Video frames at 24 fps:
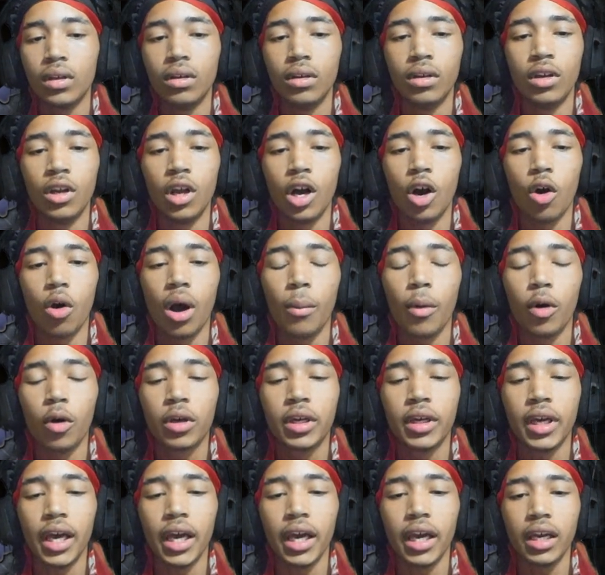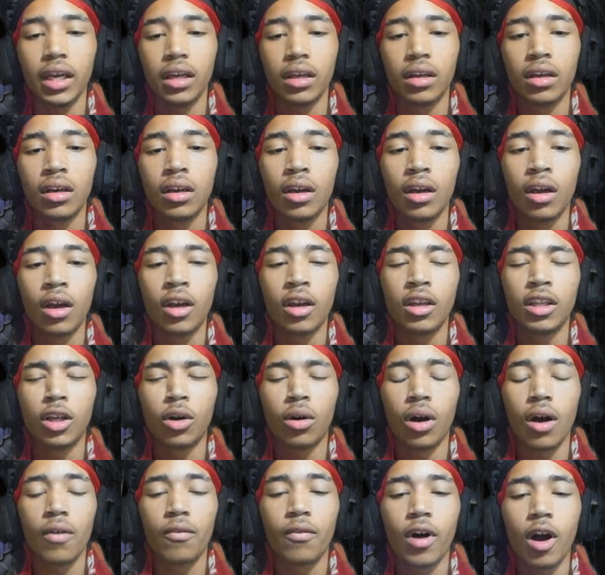No, I'm okay.
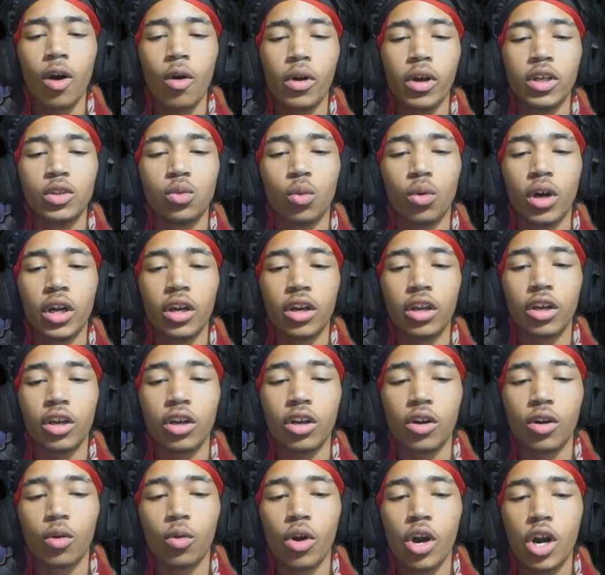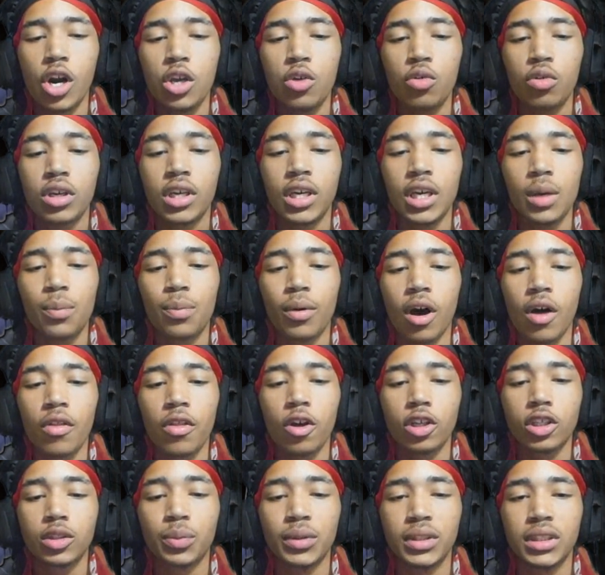Though I've always wondered, where do you keep all
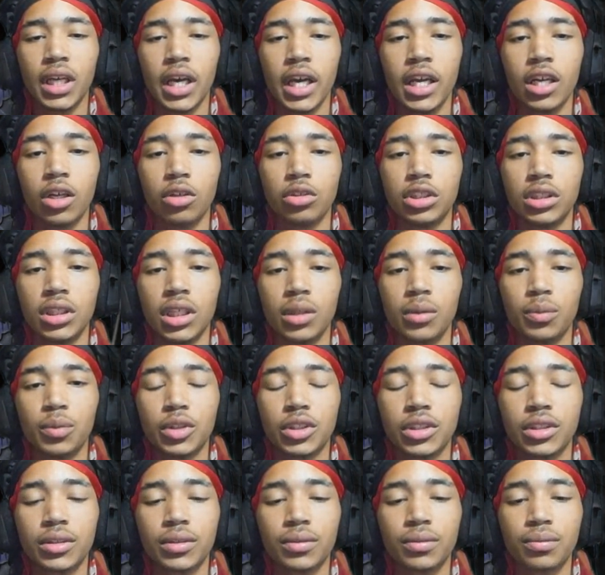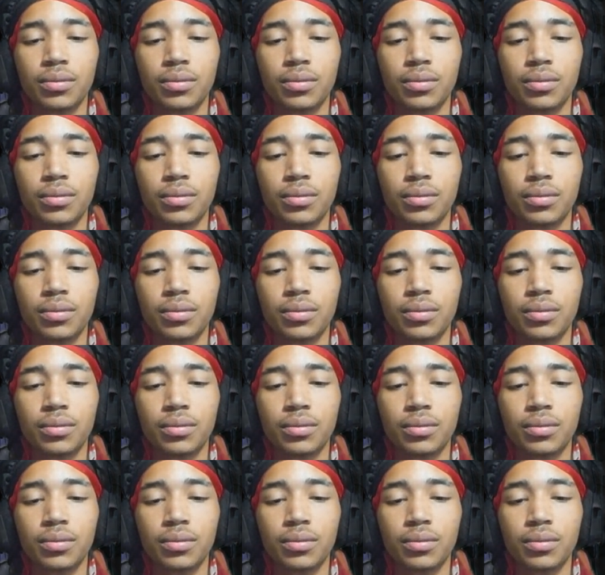those potato chips?